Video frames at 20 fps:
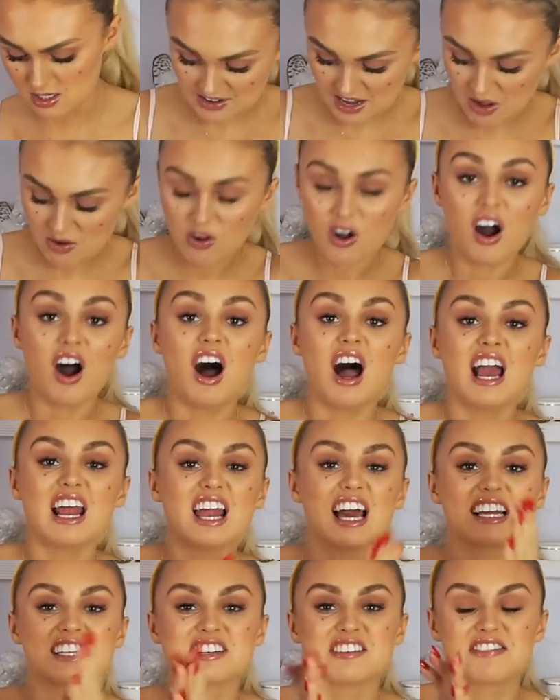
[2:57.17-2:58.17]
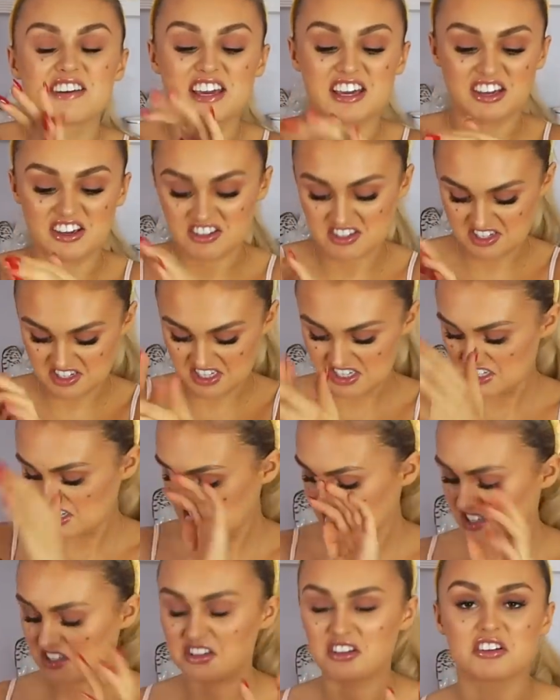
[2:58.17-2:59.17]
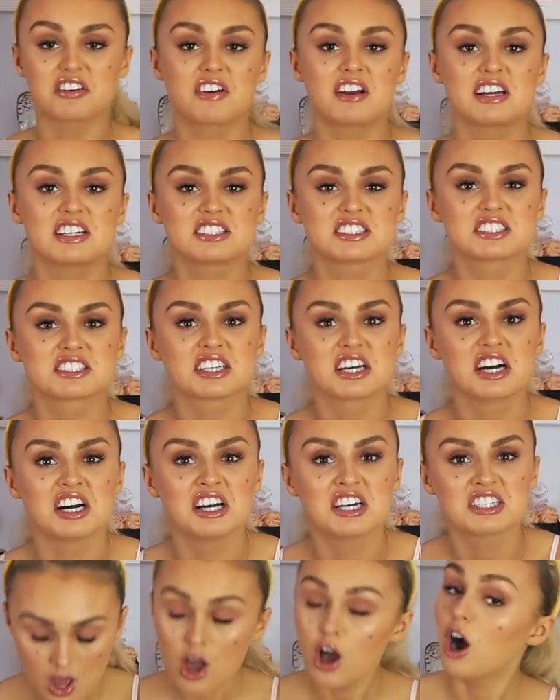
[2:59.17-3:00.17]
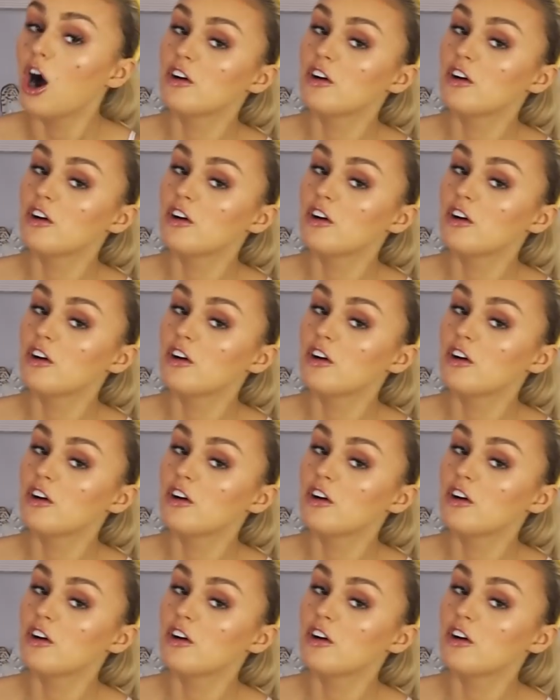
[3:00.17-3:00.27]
Now I've got highlighter fingers. This isn't a great start.